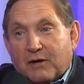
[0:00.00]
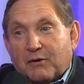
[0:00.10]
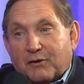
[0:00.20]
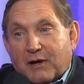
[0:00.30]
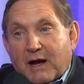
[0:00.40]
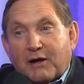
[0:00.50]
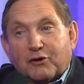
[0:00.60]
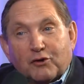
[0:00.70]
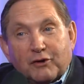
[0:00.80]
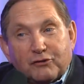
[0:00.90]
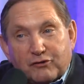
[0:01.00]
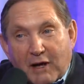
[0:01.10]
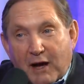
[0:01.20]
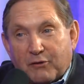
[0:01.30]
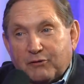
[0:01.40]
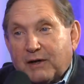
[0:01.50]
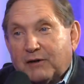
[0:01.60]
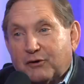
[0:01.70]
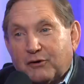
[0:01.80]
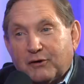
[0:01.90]
Yeah. Okay, I encourage sound. I
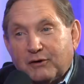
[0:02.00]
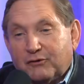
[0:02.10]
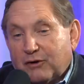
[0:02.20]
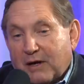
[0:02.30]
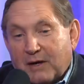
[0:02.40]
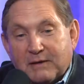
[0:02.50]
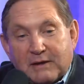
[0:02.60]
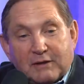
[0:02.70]
encourage, you